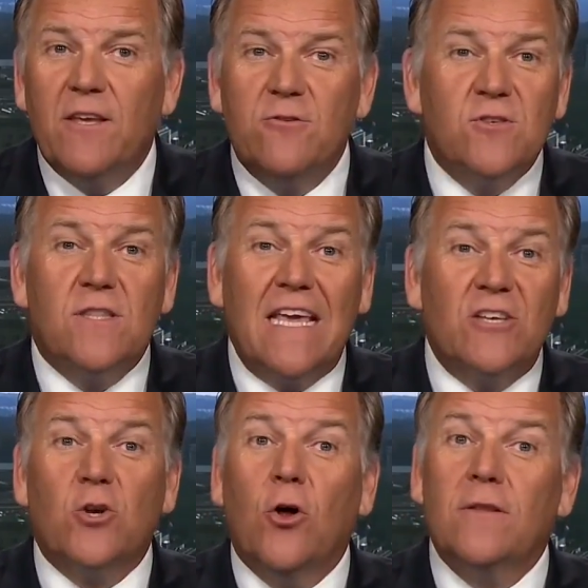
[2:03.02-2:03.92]
They use
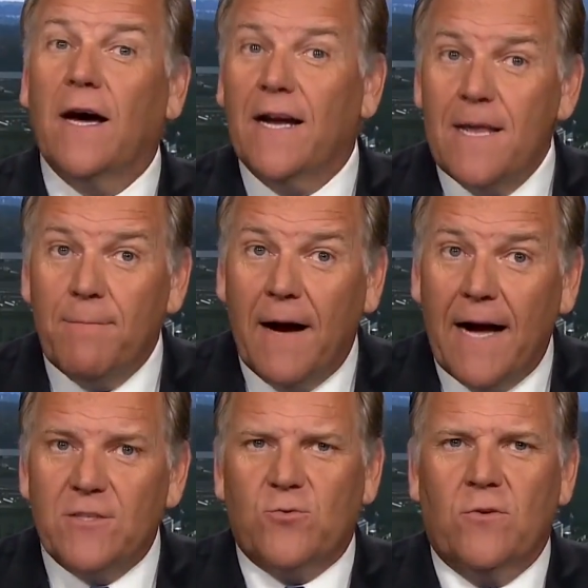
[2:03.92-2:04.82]
things called
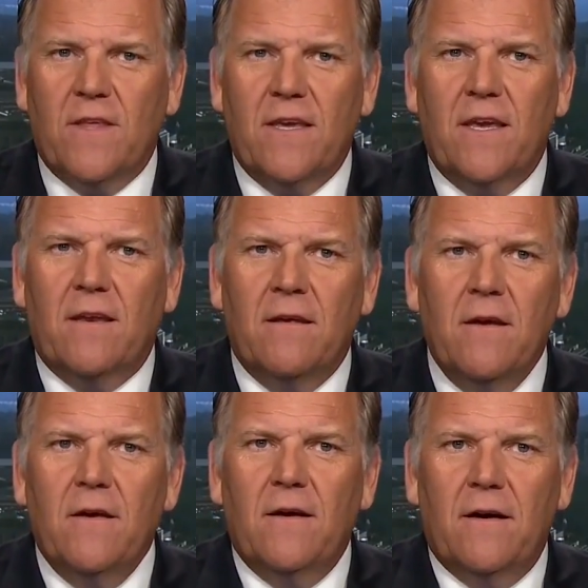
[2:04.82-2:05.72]
honeypots where they get,
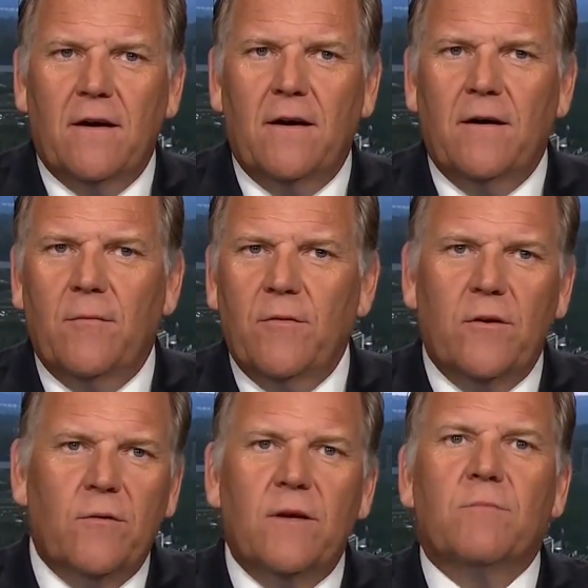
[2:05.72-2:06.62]

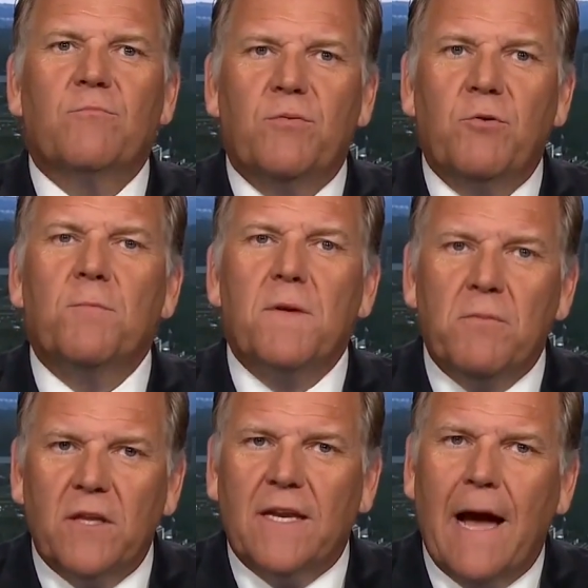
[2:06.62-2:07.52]
put
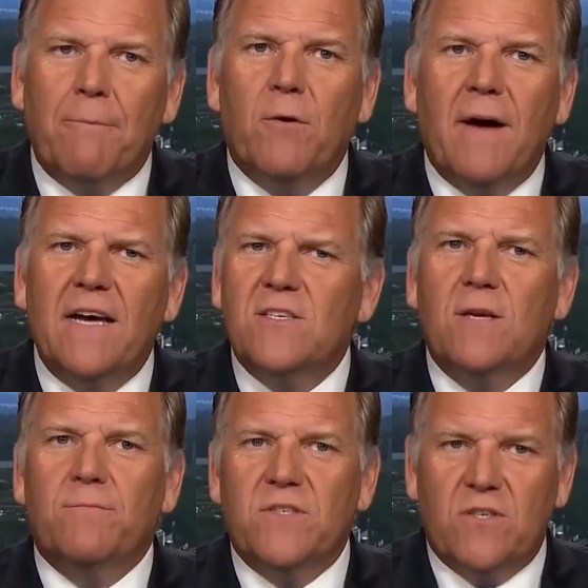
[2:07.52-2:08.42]
people in
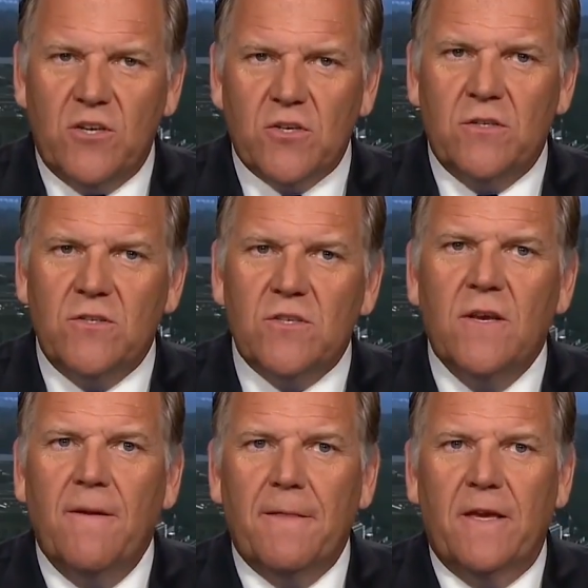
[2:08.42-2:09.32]
compromising positions
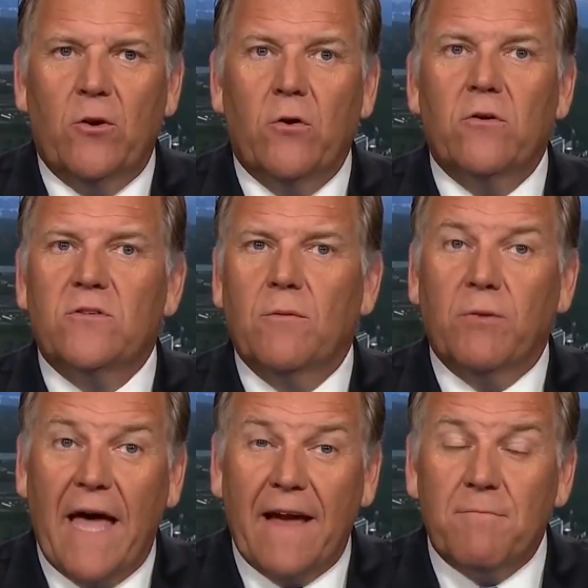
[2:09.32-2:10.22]
in order to
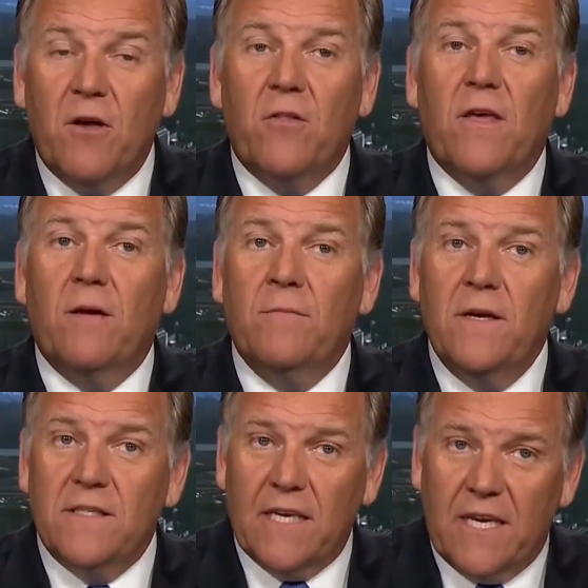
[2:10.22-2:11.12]
blackmail them,
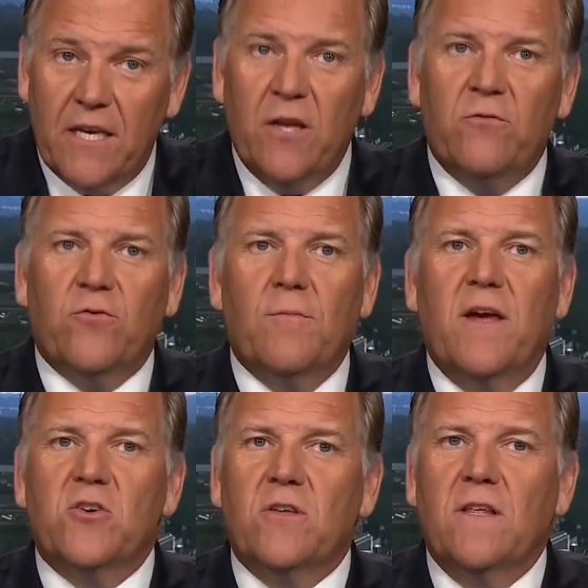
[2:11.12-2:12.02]
to get
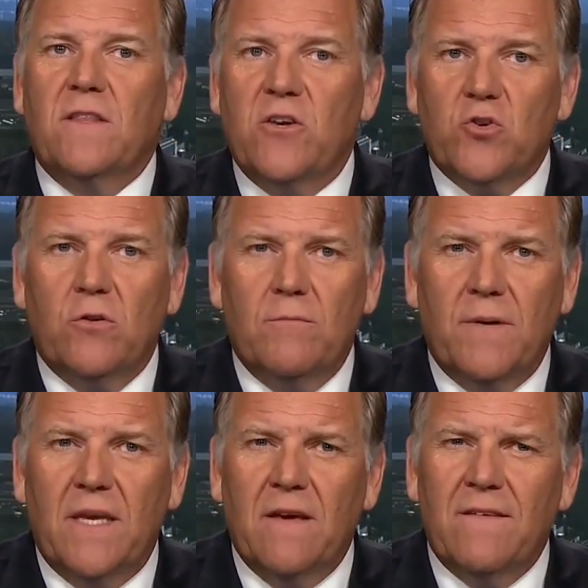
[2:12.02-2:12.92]
information that they shouldn't
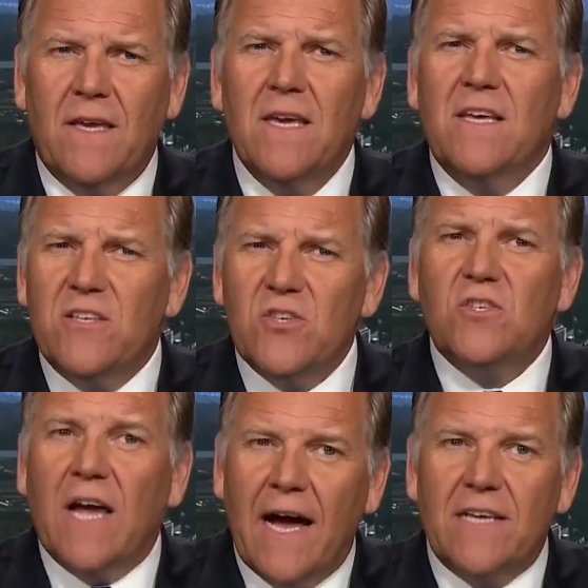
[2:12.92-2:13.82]
be giving. This
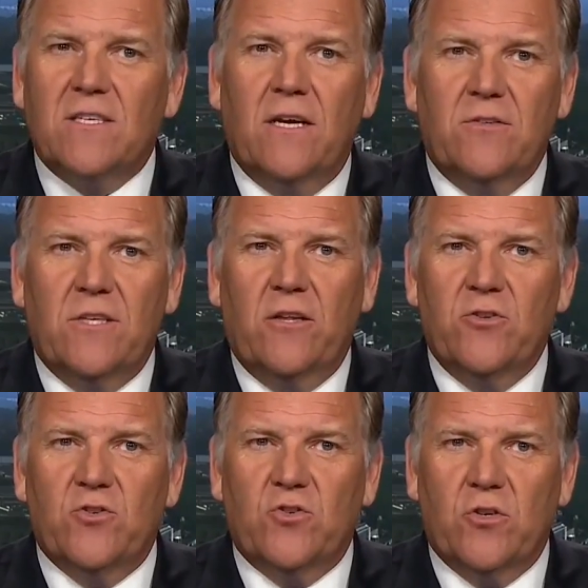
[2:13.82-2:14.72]
is a hostile
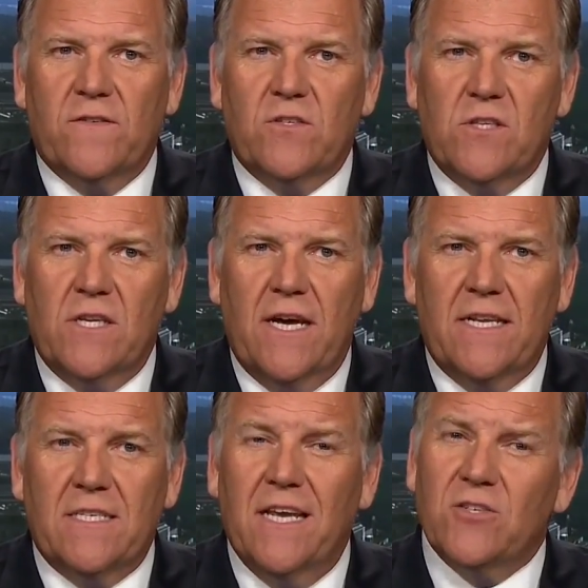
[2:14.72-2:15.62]
intelligence service to the
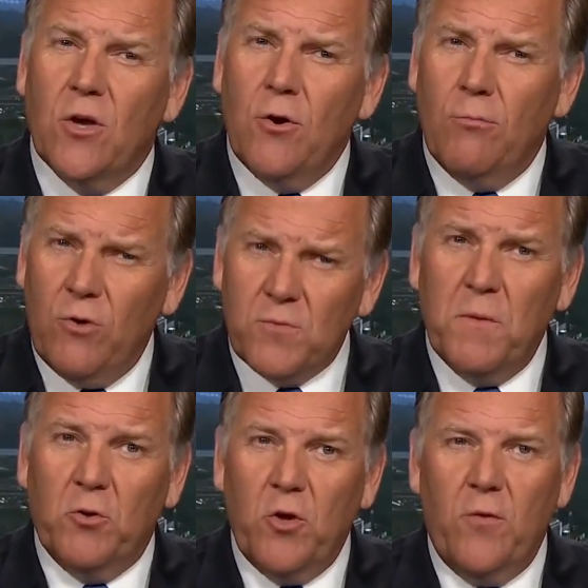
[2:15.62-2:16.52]
United States. Most
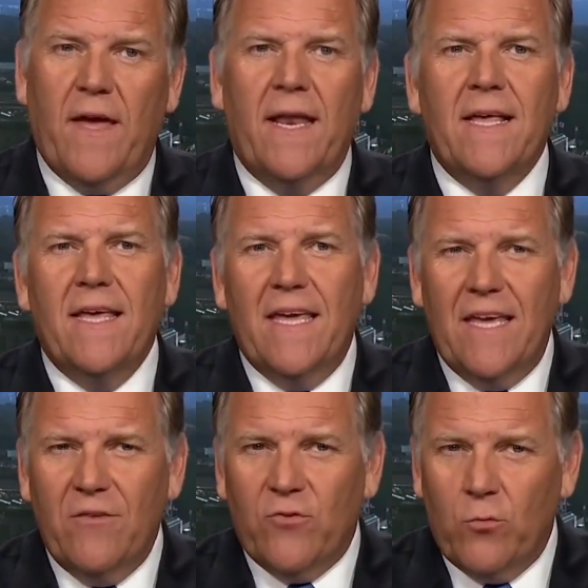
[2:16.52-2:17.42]
people know that.
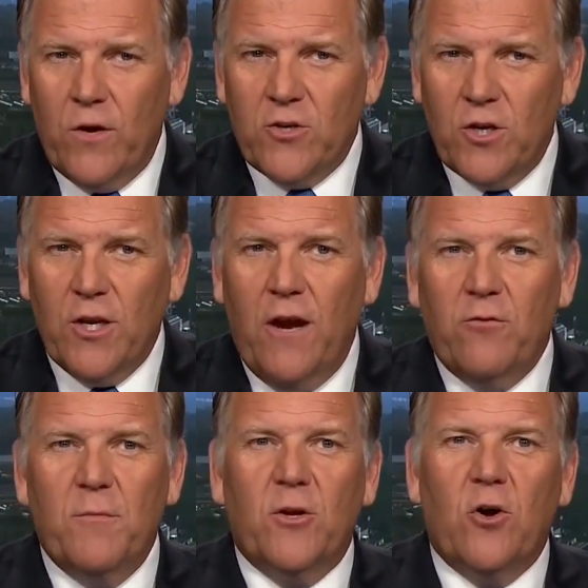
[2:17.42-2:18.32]
If the Russian
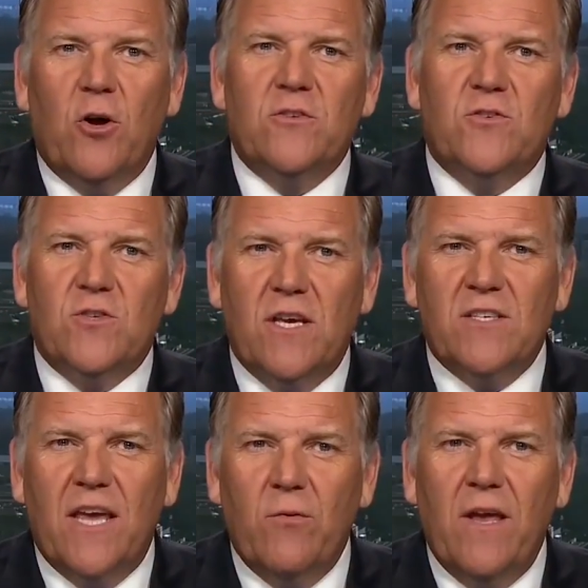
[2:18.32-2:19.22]
government calls and
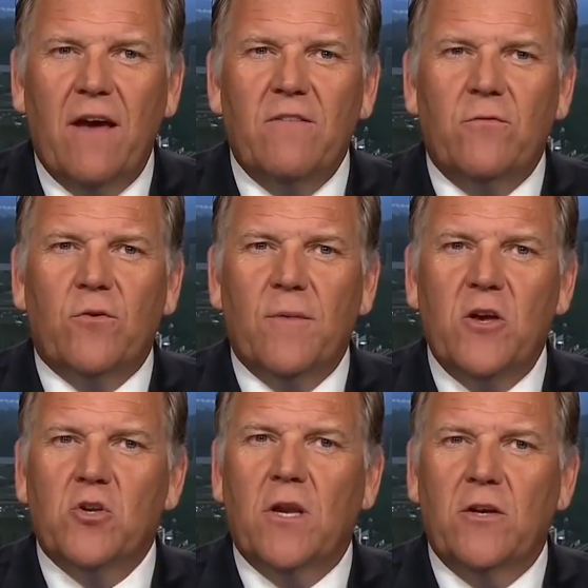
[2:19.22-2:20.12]
says, hey, we have
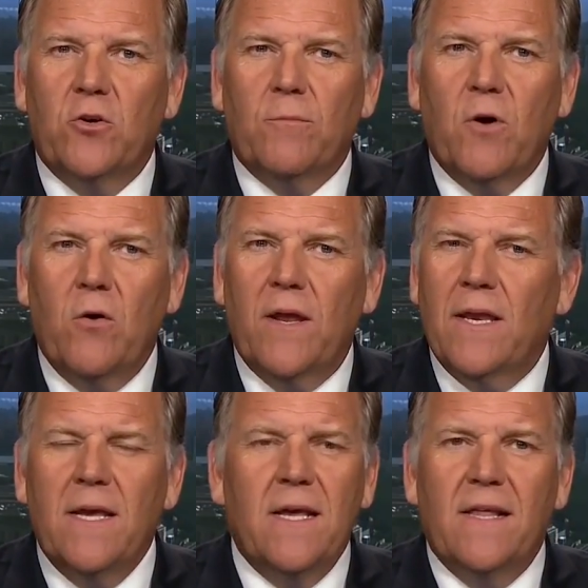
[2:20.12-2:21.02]
information on your
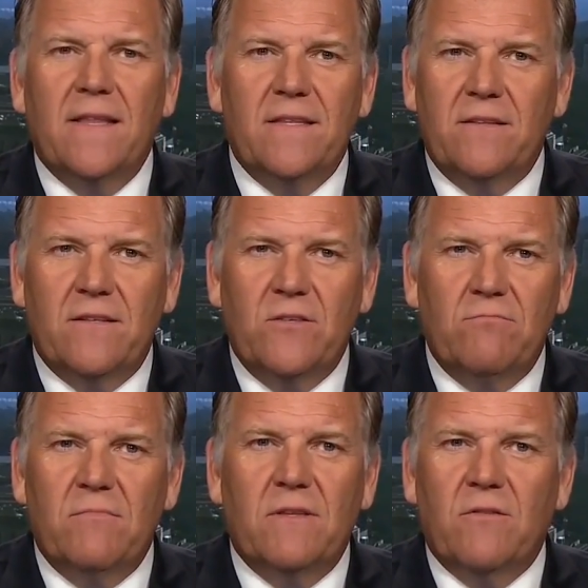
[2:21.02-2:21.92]
opponent,
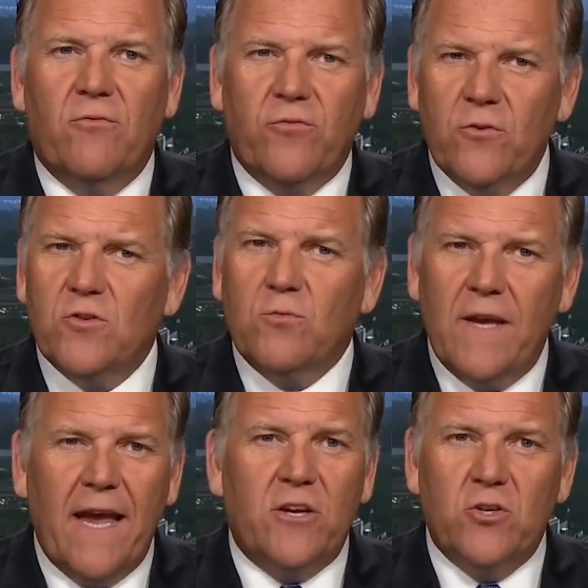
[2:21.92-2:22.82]
the first
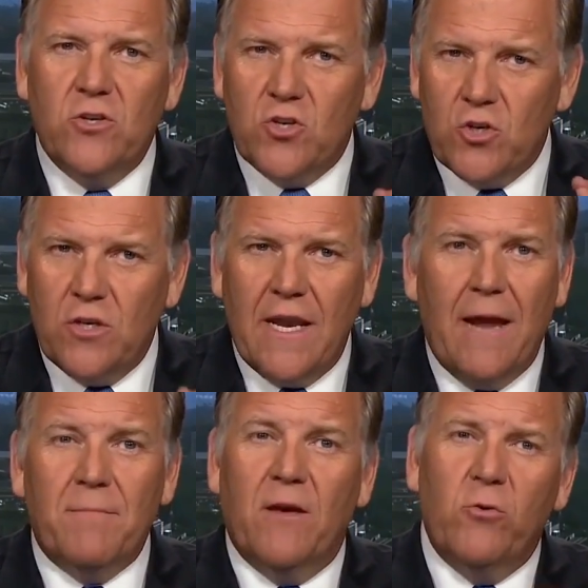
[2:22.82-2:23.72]
reaction should
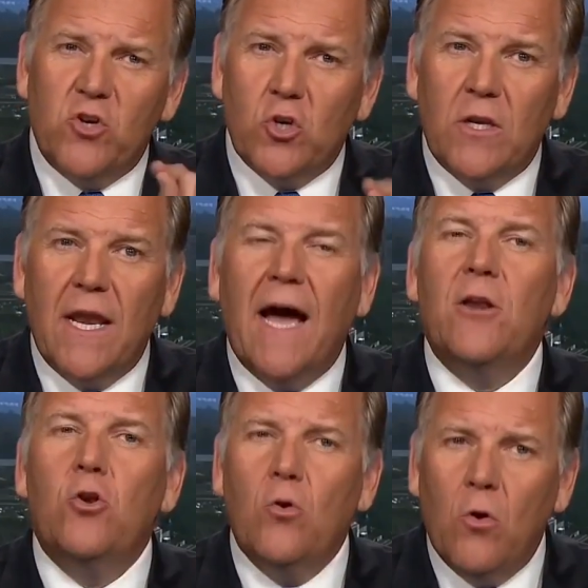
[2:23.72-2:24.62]
not be, and we should not
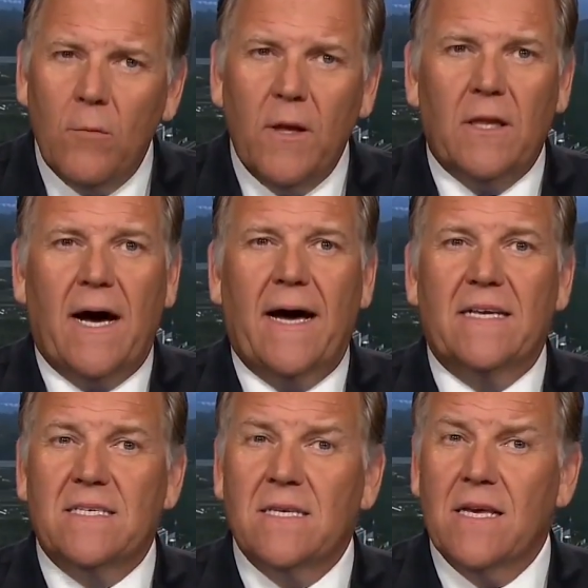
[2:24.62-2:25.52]

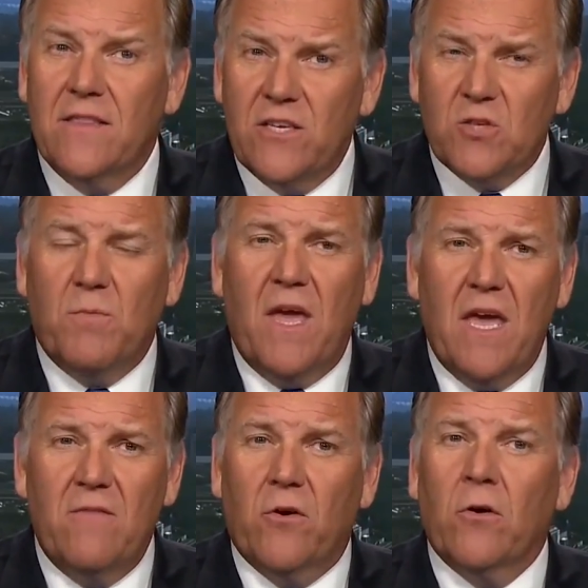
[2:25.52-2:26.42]
normalize this
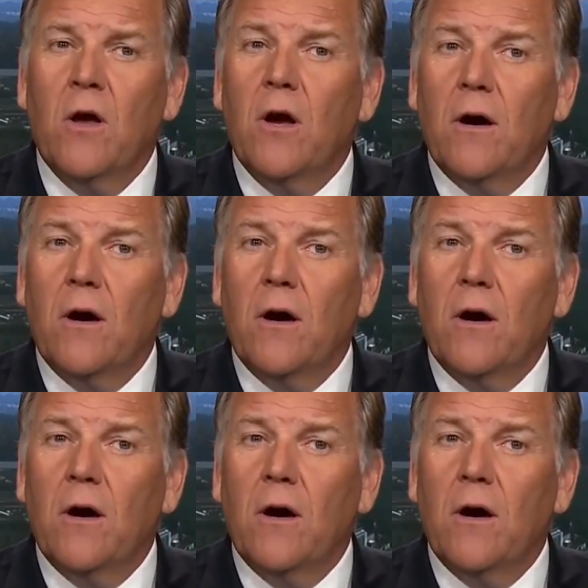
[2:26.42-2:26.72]
behavior.